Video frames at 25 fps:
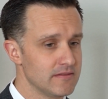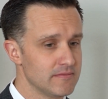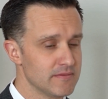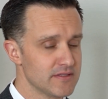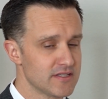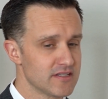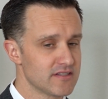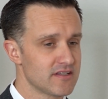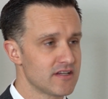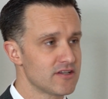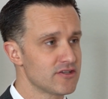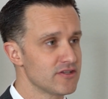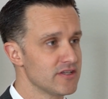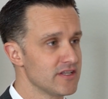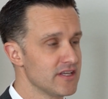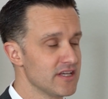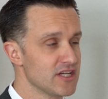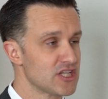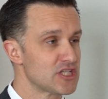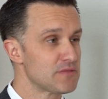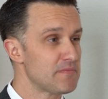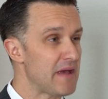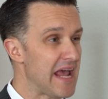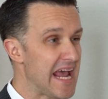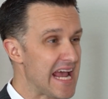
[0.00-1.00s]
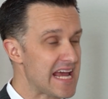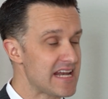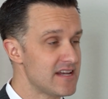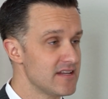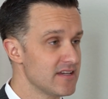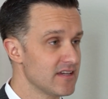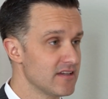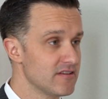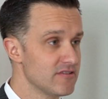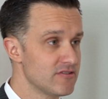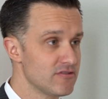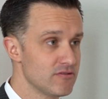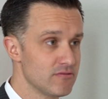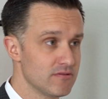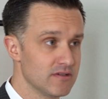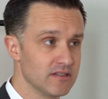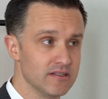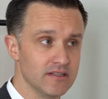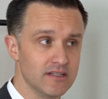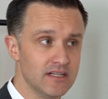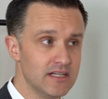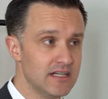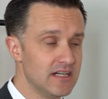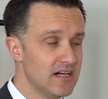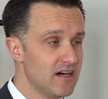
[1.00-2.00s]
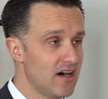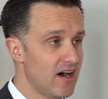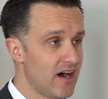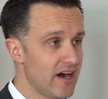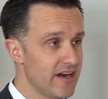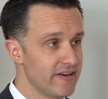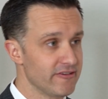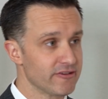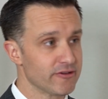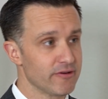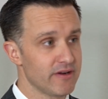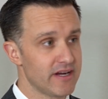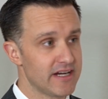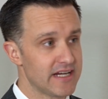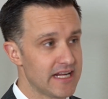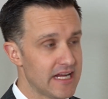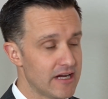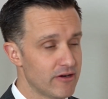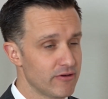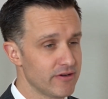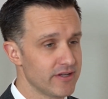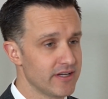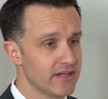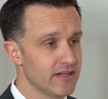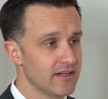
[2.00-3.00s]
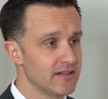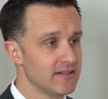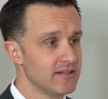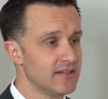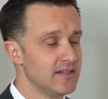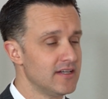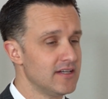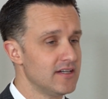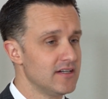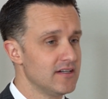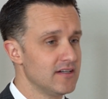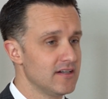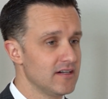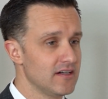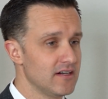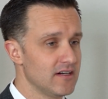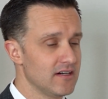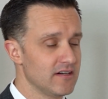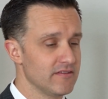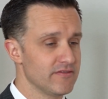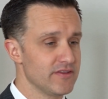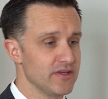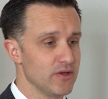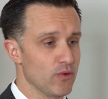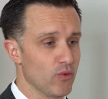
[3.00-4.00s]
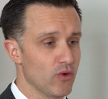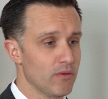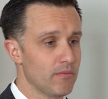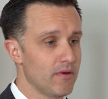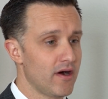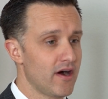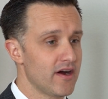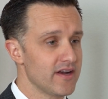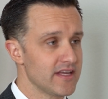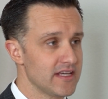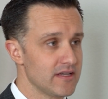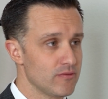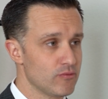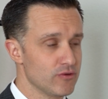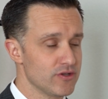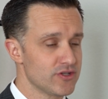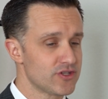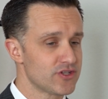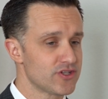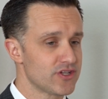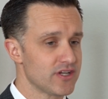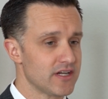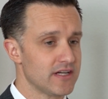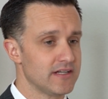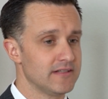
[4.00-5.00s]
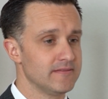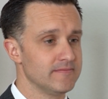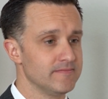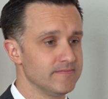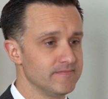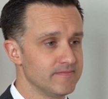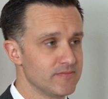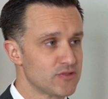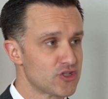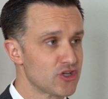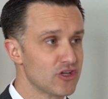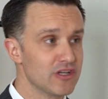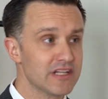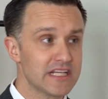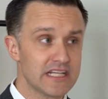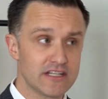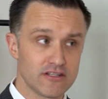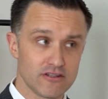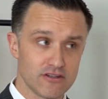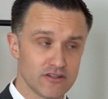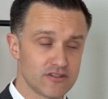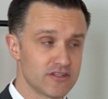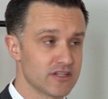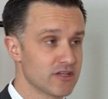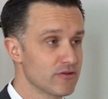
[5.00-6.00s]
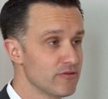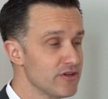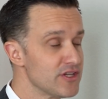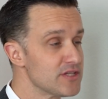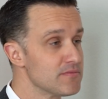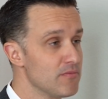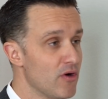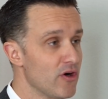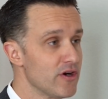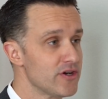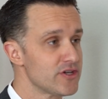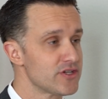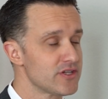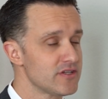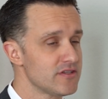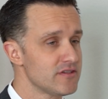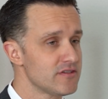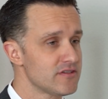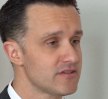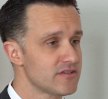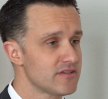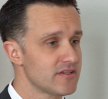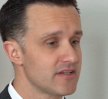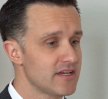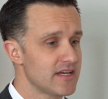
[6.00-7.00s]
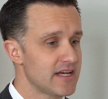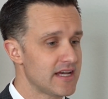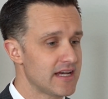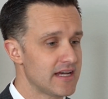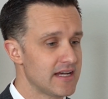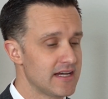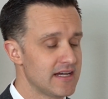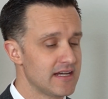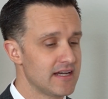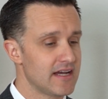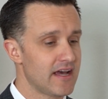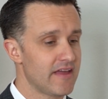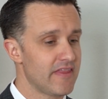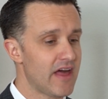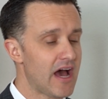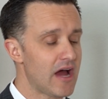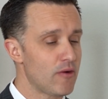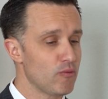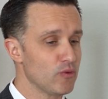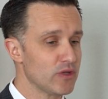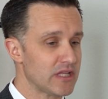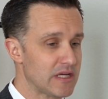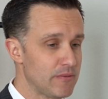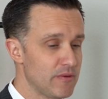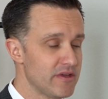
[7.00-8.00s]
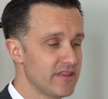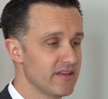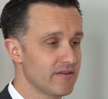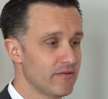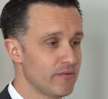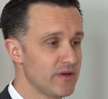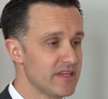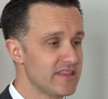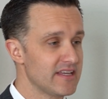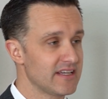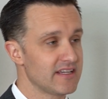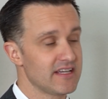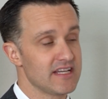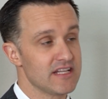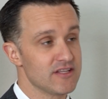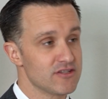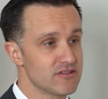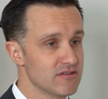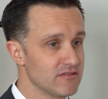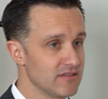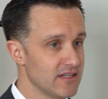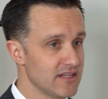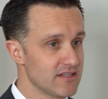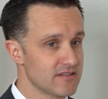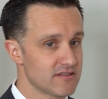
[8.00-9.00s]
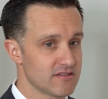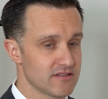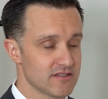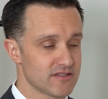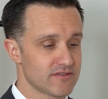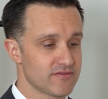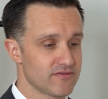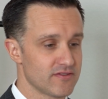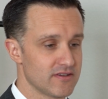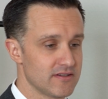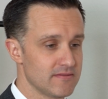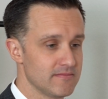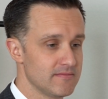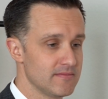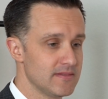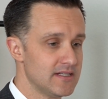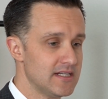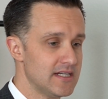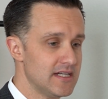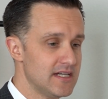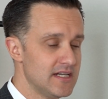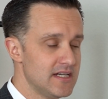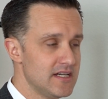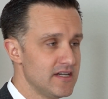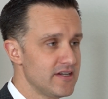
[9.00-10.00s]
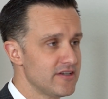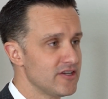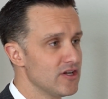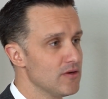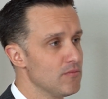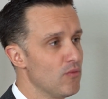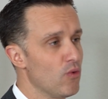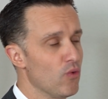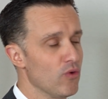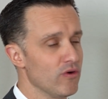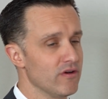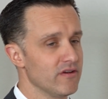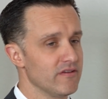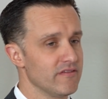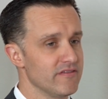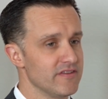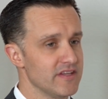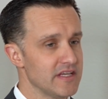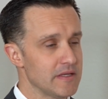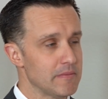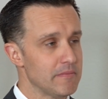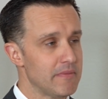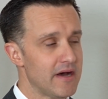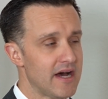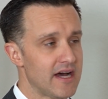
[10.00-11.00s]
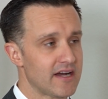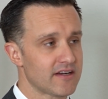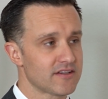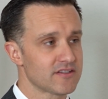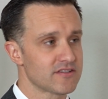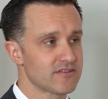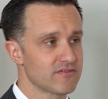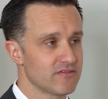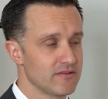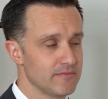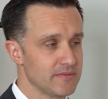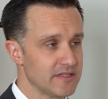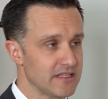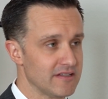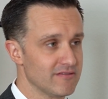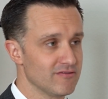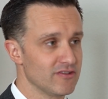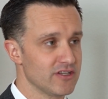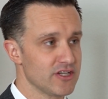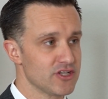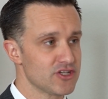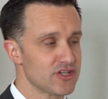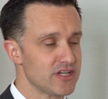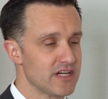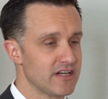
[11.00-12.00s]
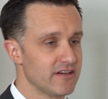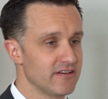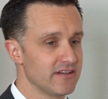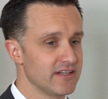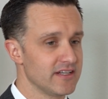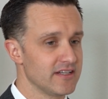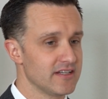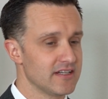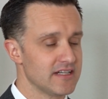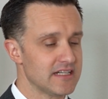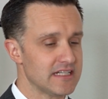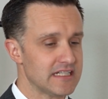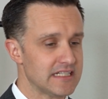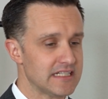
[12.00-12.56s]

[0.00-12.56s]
It's essentially expanding into a higher grade area of the ore body, which should lead to just increased margins, and that really we think insulates us from more of the impacts from the inflationary